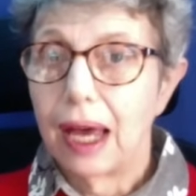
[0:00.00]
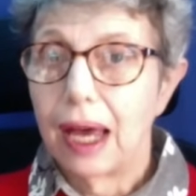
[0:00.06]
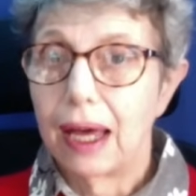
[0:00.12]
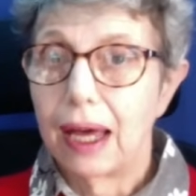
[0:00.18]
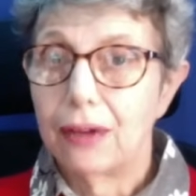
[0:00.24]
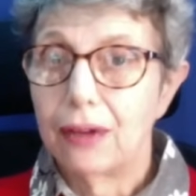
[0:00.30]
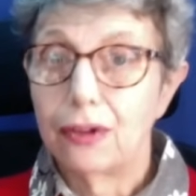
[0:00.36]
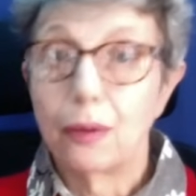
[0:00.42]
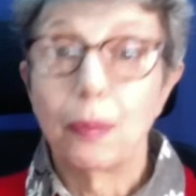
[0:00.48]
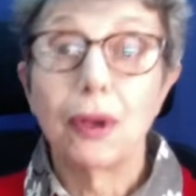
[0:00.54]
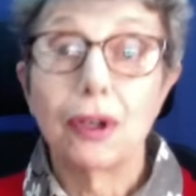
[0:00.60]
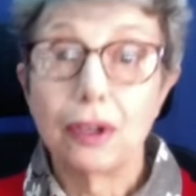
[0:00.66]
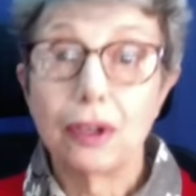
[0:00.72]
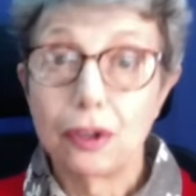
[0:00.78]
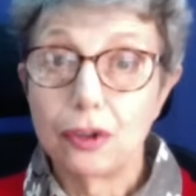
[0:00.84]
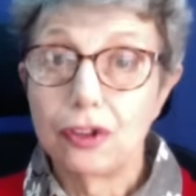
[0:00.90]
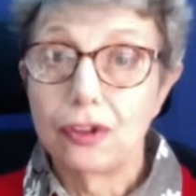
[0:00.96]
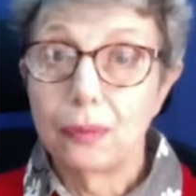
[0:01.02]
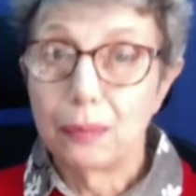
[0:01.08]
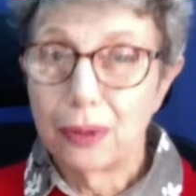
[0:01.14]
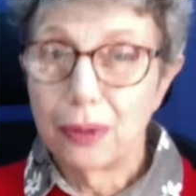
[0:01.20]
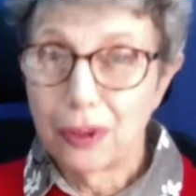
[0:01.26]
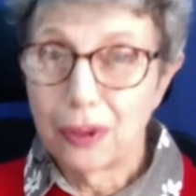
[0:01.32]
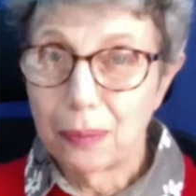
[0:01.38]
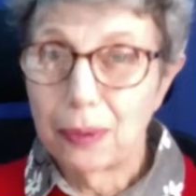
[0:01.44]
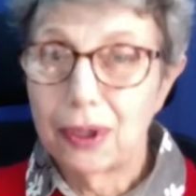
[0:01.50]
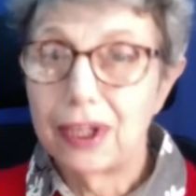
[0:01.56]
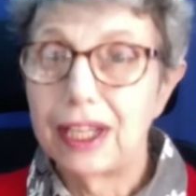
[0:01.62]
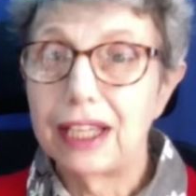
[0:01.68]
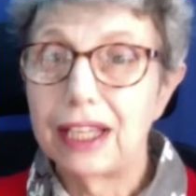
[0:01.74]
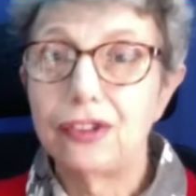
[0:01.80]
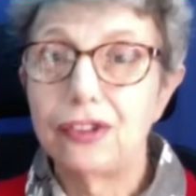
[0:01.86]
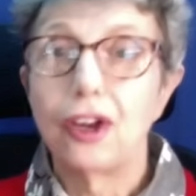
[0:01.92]
The
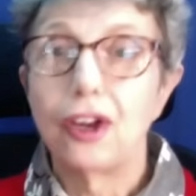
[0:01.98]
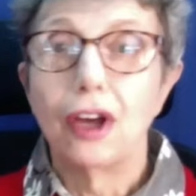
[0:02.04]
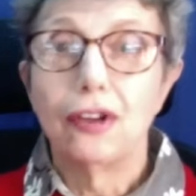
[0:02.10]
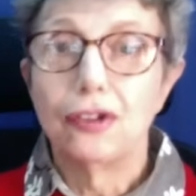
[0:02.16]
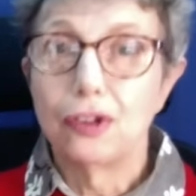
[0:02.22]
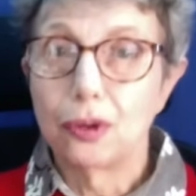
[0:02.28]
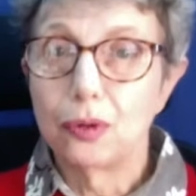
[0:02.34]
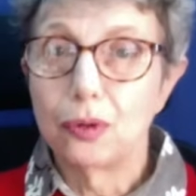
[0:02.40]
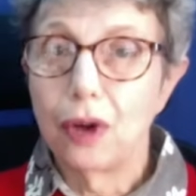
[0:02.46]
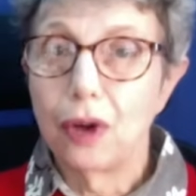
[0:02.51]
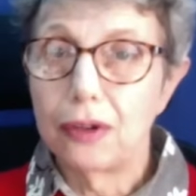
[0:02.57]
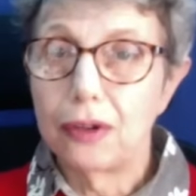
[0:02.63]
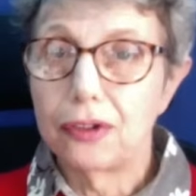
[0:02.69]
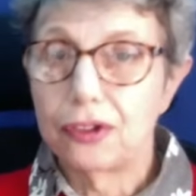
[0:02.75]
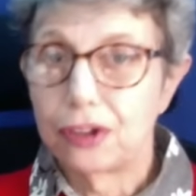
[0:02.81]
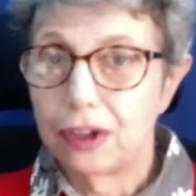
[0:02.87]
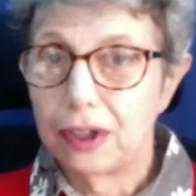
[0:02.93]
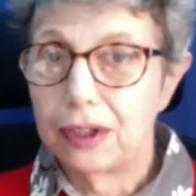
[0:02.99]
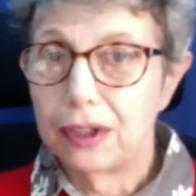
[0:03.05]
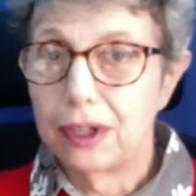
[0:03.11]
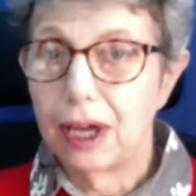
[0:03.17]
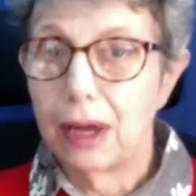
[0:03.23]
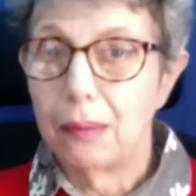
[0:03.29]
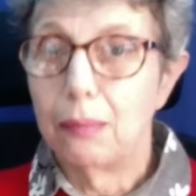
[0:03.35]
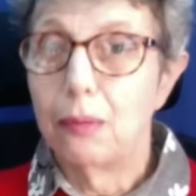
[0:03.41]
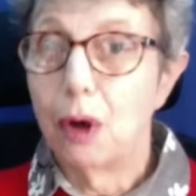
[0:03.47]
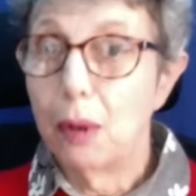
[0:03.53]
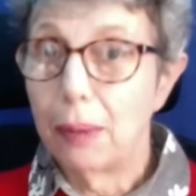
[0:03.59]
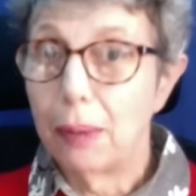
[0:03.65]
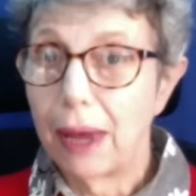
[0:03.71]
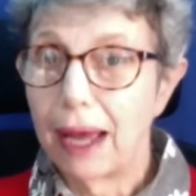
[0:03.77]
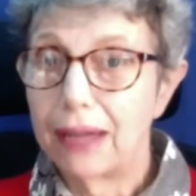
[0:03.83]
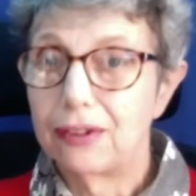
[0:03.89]
police do not turn up
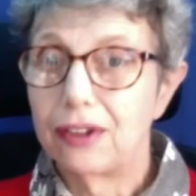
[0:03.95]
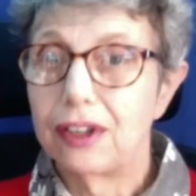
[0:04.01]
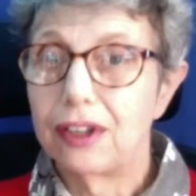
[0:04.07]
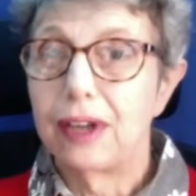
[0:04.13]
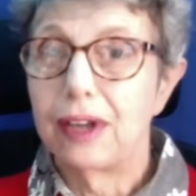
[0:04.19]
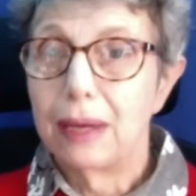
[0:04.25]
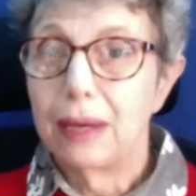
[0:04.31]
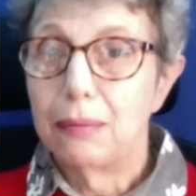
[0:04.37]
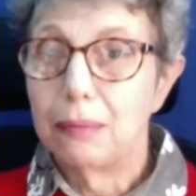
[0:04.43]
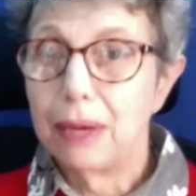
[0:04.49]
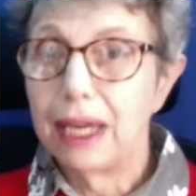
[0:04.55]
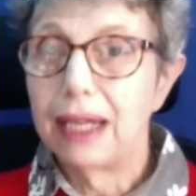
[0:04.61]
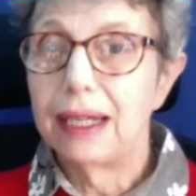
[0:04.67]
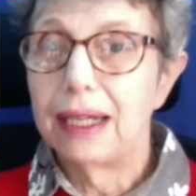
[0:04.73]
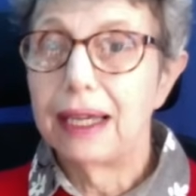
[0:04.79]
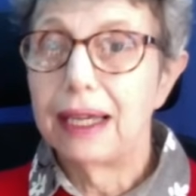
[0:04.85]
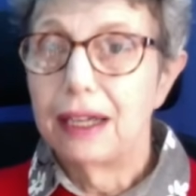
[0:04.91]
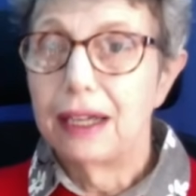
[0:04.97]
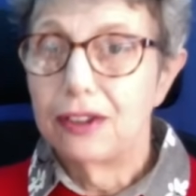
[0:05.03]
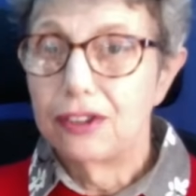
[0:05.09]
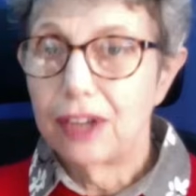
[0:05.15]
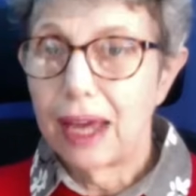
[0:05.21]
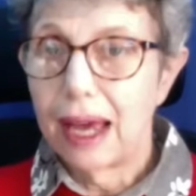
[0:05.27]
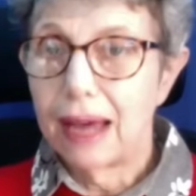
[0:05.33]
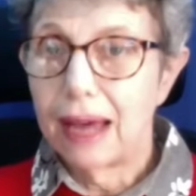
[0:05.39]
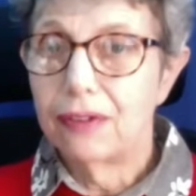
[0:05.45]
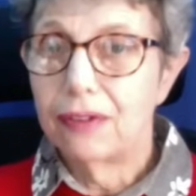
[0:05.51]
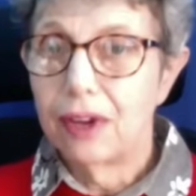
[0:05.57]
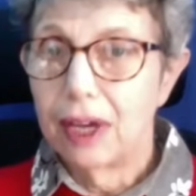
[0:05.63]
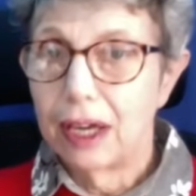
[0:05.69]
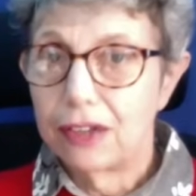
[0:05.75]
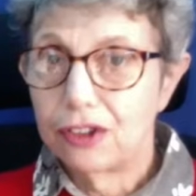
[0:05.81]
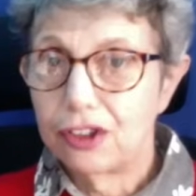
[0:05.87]
mob-handed merely to
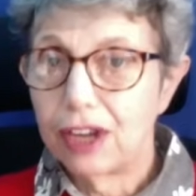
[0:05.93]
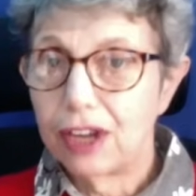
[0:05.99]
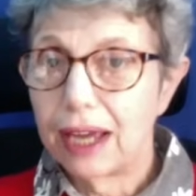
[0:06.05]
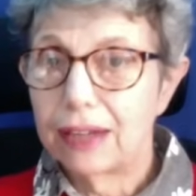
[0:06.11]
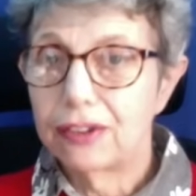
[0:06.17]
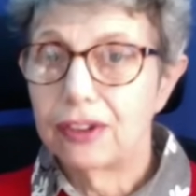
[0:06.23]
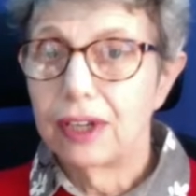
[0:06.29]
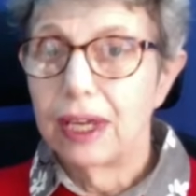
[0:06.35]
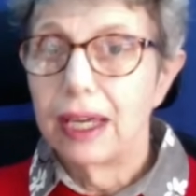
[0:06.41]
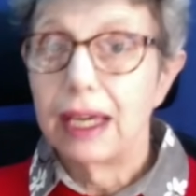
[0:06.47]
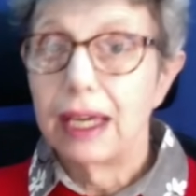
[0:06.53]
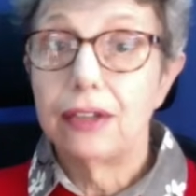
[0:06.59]
have a chat.